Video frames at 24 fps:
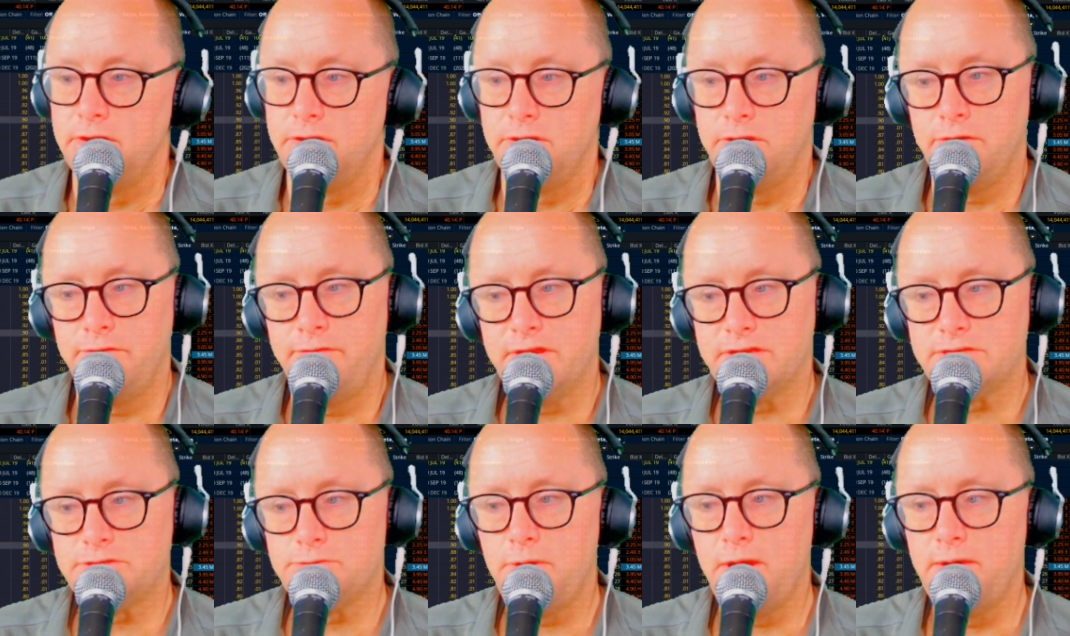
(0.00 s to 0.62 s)

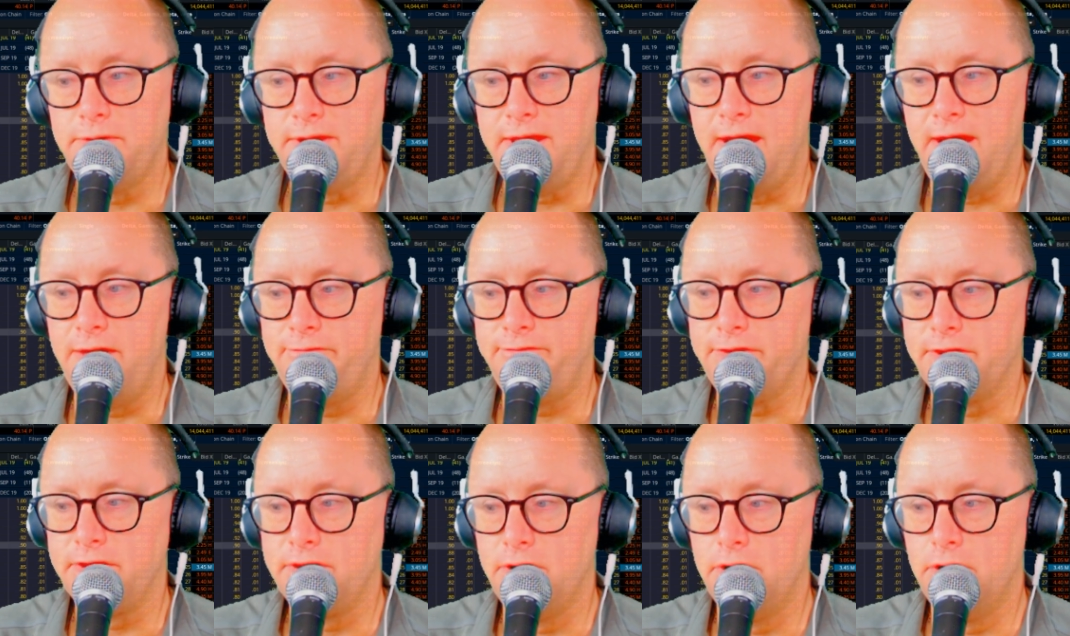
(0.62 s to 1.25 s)
UVXY would have
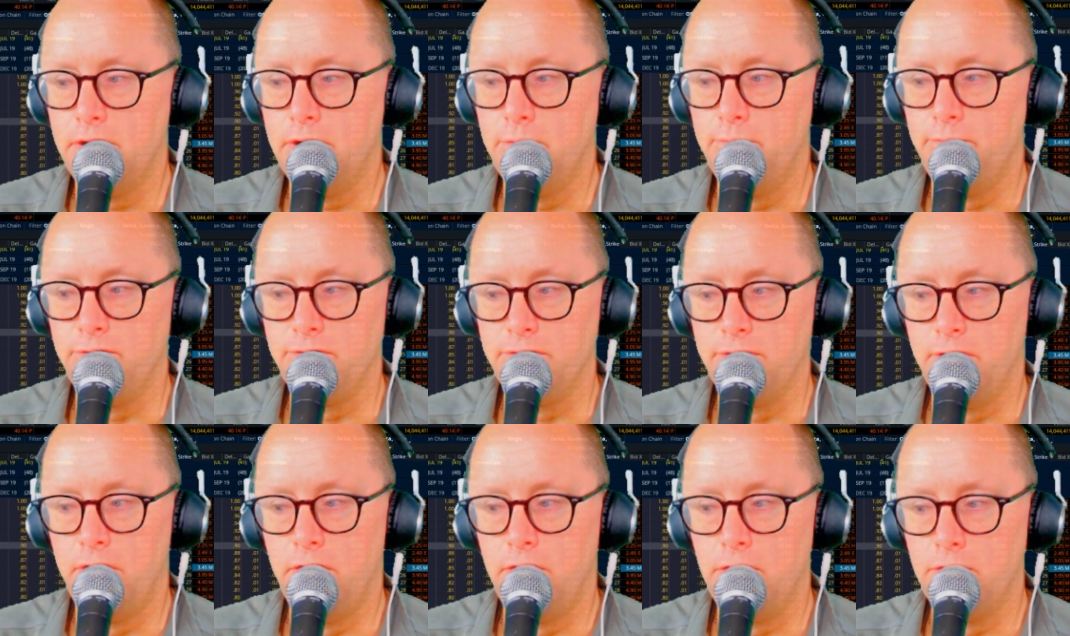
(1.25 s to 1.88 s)
to go
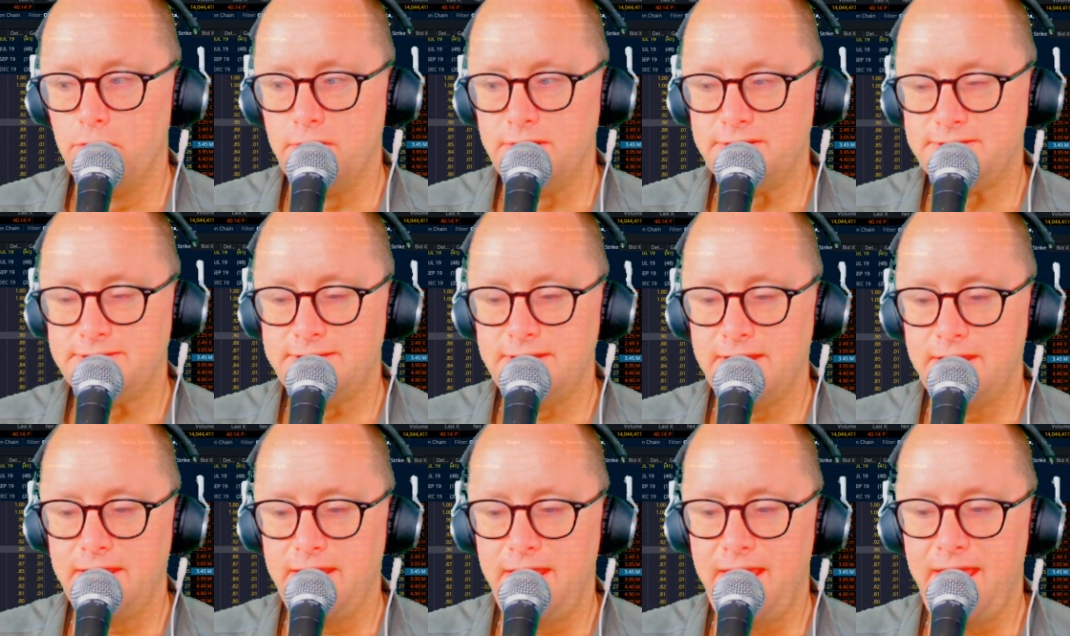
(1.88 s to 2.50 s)
below, let's
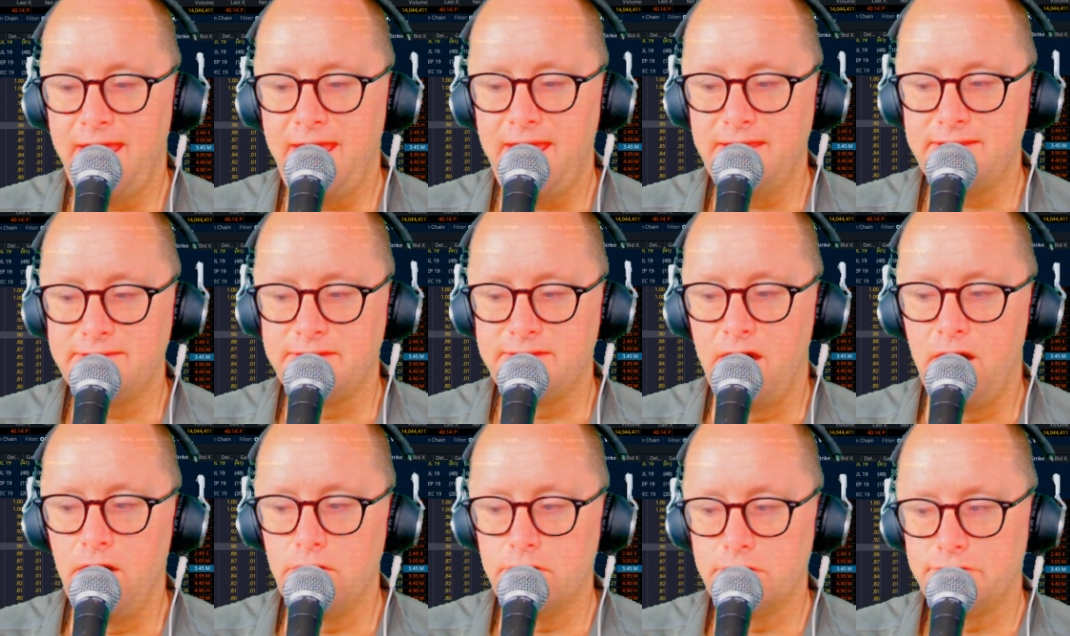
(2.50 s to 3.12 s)
say,
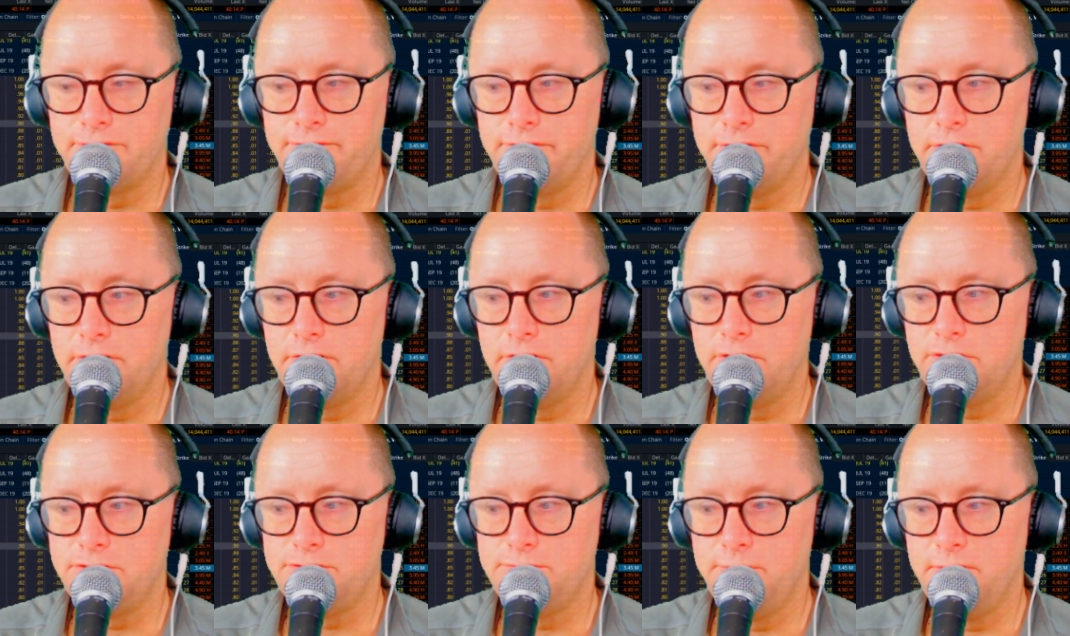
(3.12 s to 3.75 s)
$8 for there
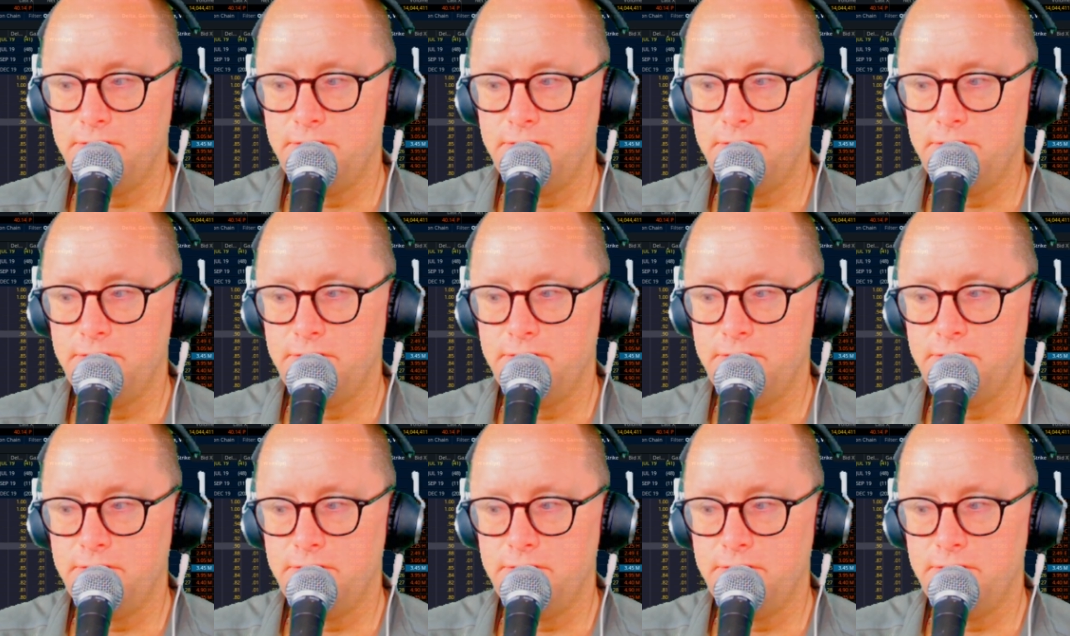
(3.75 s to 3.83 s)
to be a